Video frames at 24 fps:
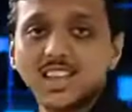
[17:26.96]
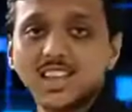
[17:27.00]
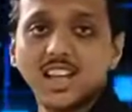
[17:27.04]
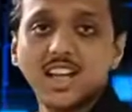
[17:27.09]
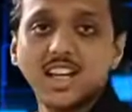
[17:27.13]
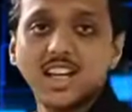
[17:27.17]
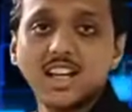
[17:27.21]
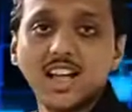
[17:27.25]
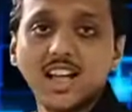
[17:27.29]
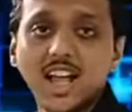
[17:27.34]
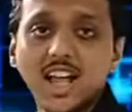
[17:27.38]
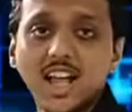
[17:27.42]
the
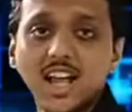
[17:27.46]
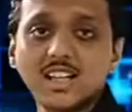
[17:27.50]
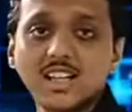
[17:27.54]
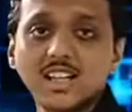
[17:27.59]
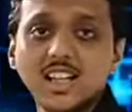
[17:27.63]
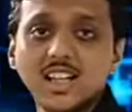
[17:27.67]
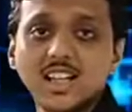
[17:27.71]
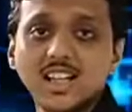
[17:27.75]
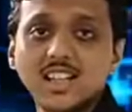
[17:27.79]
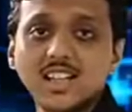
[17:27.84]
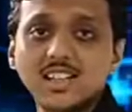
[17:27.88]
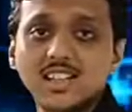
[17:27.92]
index,
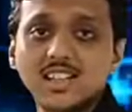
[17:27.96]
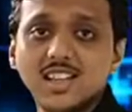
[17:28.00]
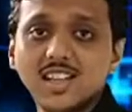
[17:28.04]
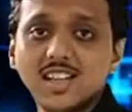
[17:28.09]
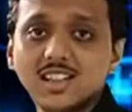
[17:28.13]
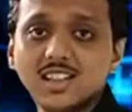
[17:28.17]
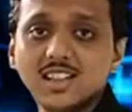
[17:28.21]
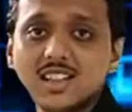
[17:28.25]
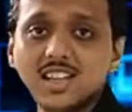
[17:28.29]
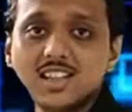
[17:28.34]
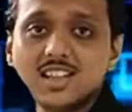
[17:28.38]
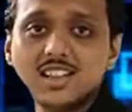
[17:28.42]
6
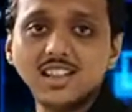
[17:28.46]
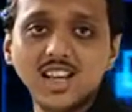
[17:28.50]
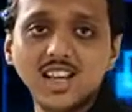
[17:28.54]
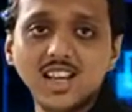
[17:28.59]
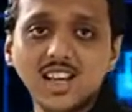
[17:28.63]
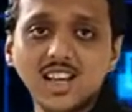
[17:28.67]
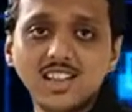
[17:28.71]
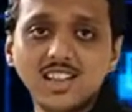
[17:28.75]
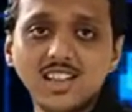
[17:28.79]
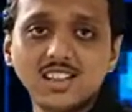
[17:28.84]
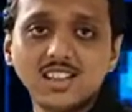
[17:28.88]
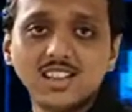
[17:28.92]
in the
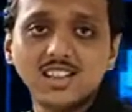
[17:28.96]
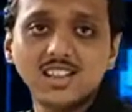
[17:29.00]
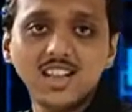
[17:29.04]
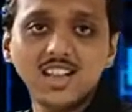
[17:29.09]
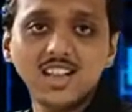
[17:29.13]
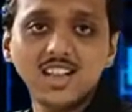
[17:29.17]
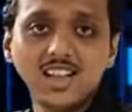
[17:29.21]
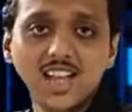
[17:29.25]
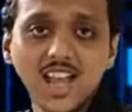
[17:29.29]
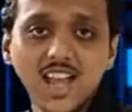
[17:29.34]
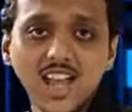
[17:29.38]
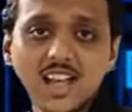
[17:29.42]
is the
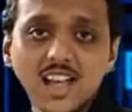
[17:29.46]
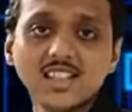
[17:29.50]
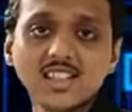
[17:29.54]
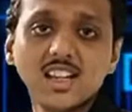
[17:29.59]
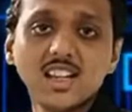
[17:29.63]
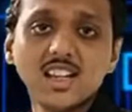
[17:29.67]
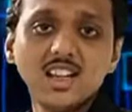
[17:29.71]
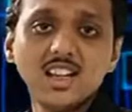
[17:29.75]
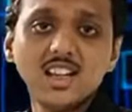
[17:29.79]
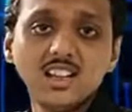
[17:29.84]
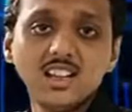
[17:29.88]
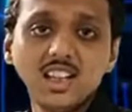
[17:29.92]
index,
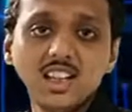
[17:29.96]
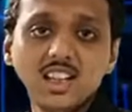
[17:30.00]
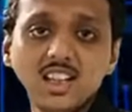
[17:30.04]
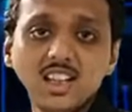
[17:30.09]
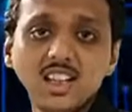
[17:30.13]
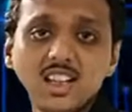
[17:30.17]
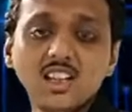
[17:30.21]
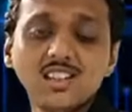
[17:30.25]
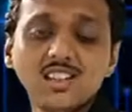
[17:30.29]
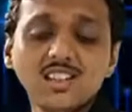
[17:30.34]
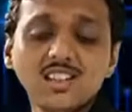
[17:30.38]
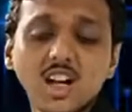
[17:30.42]
it
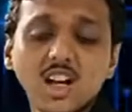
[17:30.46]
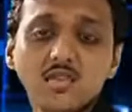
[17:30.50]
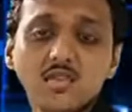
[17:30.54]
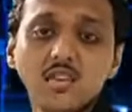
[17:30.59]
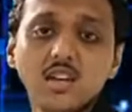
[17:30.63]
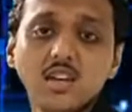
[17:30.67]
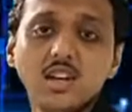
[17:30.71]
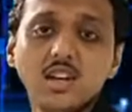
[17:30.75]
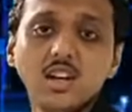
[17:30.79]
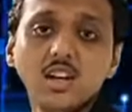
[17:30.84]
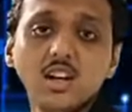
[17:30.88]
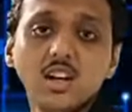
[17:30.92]
is
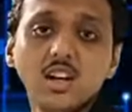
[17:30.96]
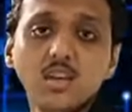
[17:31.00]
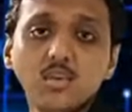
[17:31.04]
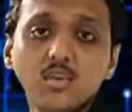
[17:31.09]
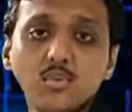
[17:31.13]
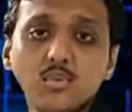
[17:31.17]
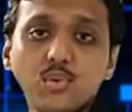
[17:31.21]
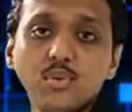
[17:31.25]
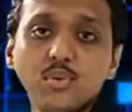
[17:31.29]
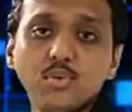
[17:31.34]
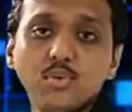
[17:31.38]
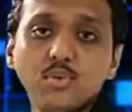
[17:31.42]
our
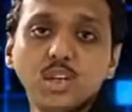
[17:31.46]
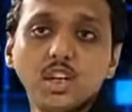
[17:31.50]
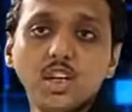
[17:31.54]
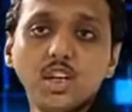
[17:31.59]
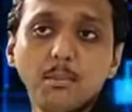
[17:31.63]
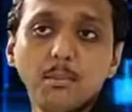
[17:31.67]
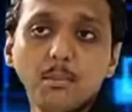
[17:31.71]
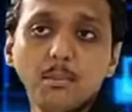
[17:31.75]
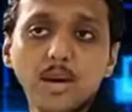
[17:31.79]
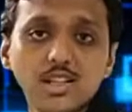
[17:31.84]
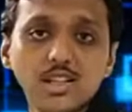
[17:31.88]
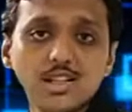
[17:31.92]
fifth
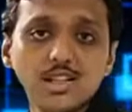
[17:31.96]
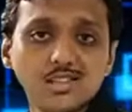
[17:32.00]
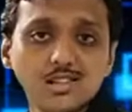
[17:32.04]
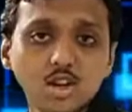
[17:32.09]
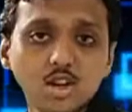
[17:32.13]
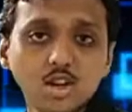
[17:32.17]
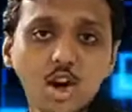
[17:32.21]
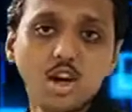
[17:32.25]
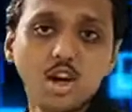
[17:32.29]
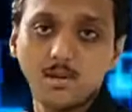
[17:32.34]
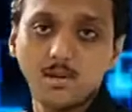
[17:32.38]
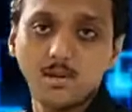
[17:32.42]
numbers
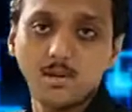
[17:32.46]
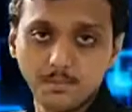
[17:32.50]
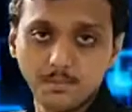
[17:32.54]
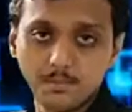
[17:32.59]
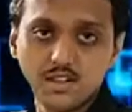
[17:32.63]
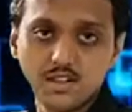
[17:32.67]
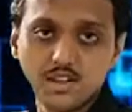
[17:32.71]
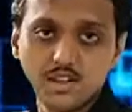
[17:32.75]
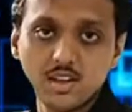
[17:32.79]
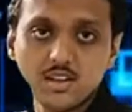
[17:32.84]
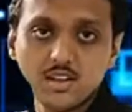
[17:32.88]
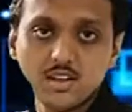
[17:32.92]
column.
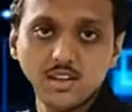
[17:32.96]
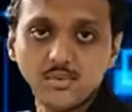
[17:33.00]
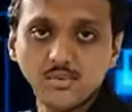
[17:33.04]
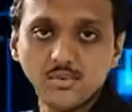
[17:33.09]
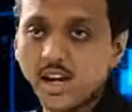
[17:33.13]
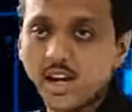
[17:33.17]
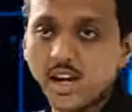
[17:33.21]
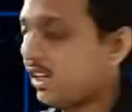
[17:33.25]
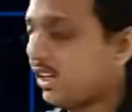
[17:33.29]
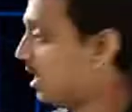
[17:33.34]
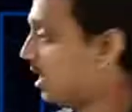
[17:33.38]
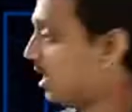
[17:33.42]

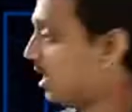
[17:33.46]
Fine.